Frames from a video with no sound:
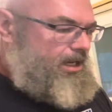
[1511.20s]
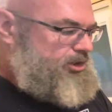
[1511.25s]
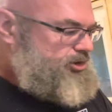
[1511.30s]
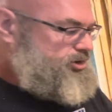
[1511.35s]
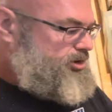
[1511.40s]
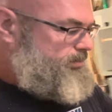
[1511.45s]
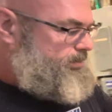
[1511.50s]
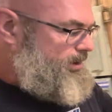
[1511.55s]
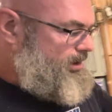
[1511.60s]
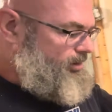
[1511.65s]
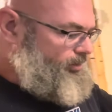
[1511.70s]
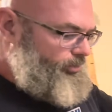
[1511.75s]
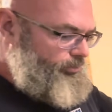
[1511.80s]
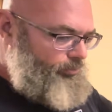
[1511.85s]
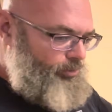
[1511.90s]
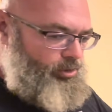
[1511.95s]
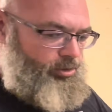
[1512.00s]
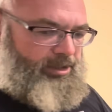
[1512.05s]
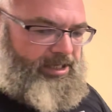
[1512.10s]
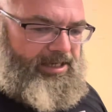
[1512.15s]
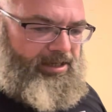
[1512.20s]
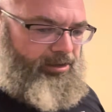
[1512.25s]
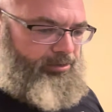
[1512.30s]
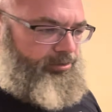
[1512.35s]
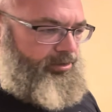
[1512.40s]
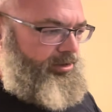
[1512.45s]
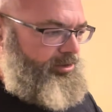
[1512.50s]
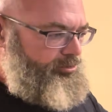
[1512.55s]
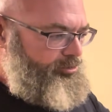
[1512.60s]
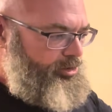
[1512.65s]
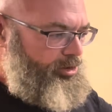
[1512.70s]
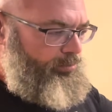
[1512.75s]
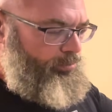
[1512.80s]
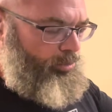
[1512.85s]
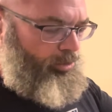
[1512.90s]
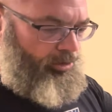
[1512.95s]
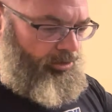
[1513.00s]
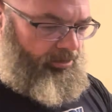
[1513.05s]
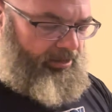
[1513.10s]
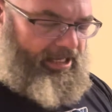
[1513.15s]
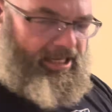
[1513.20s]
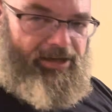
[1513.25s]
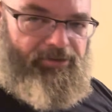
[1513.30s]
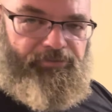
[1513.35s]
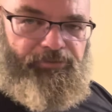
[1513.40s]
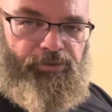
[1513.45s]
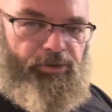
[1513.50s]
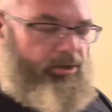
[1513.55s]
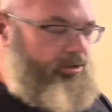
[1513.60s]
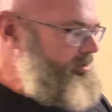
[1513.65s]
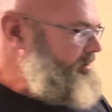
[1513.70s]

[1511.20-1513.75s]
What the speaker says: should be able to throw down 2 more 8-foot